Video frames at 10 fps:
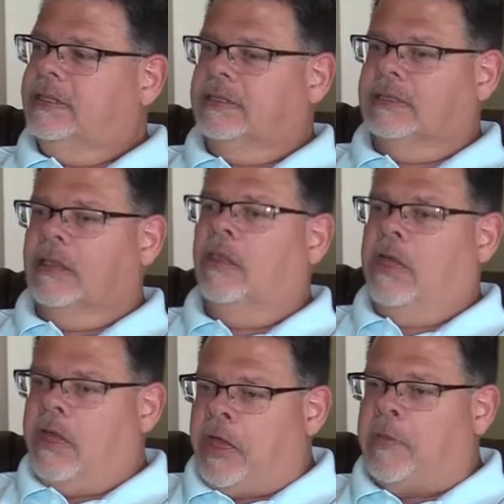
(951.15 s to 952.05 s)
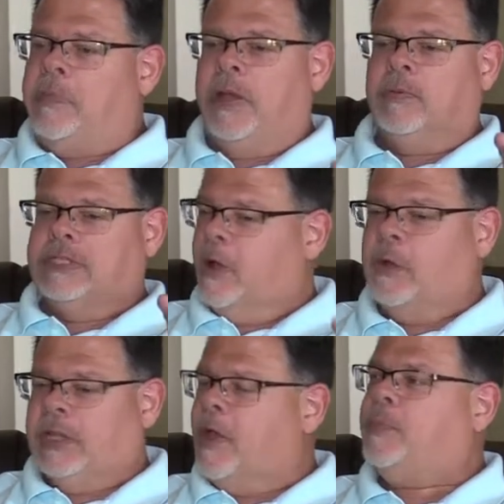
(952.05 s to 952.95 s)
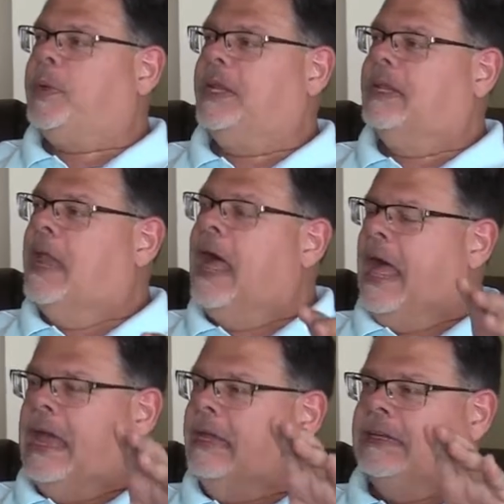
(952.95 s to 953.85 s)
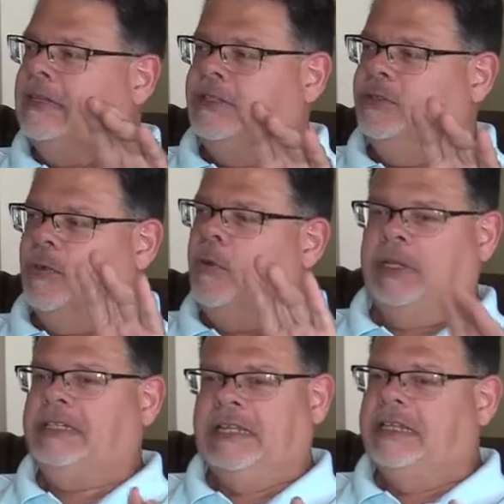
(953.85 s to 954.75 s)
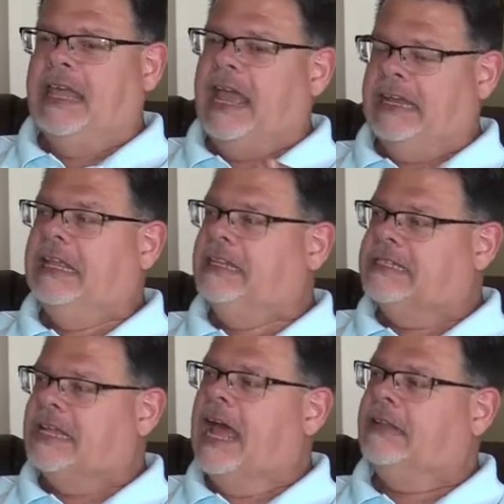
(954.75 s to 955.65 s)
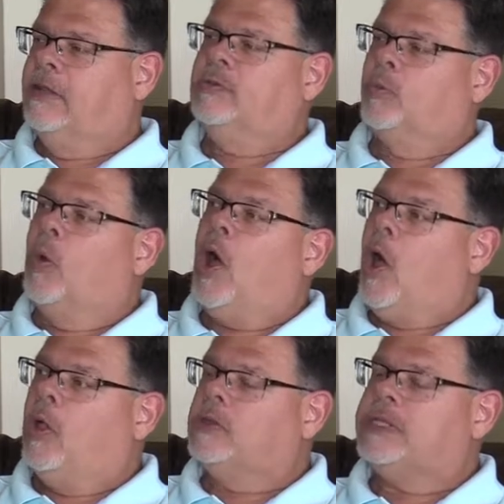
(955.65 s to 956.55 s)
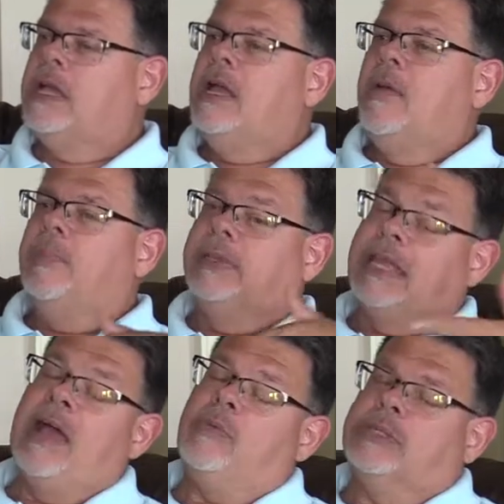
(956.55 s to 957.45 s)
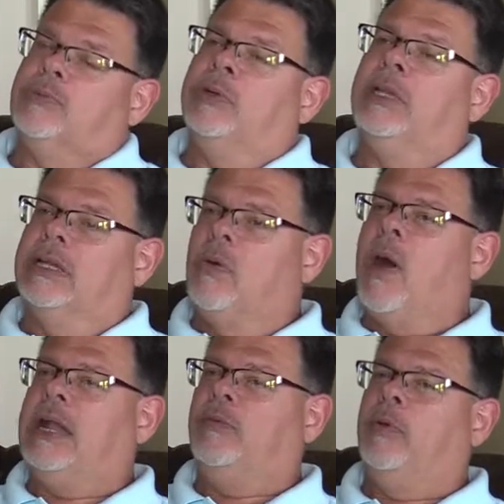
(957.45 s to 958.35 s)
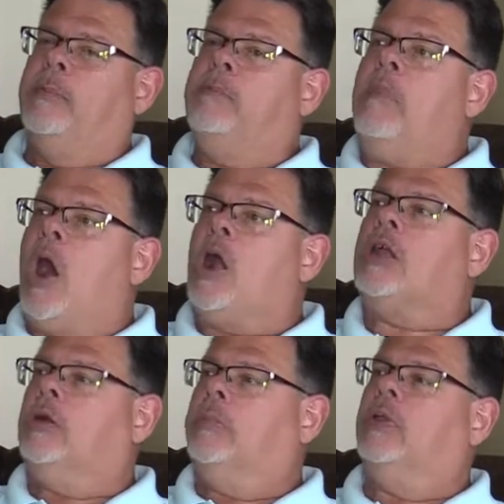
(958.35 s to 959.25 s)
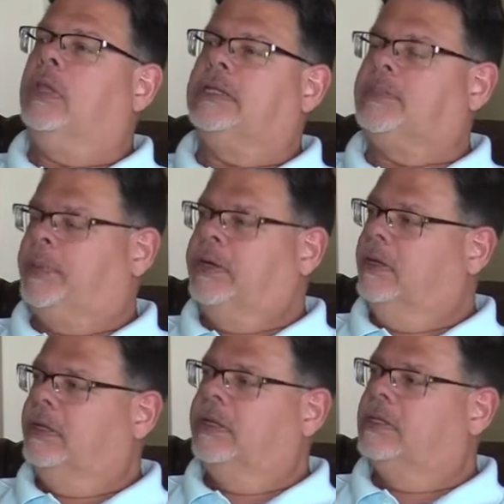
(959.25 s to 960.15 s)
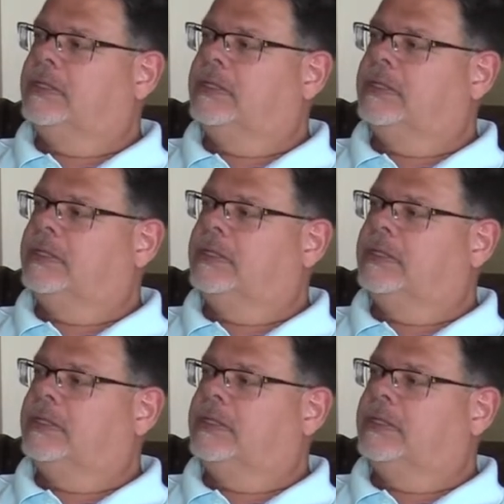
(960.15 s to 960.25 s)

club that was only open at night and you only did that inside those walls. But that was really quite a remarkable experience.